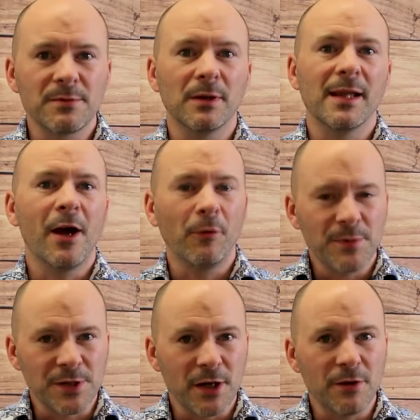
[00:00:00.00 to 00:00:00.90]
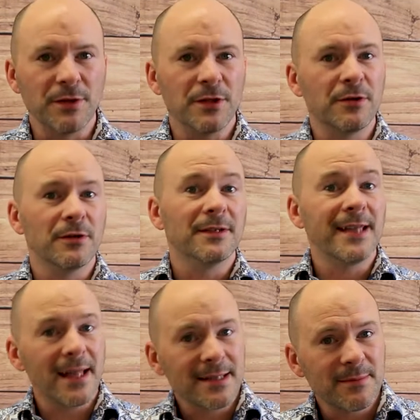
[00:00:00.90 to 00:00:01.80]
will help show that you can
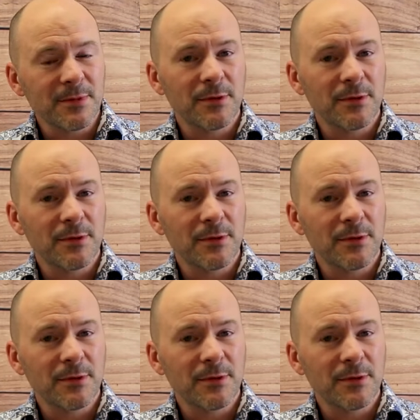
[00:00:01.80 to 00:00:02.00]
get some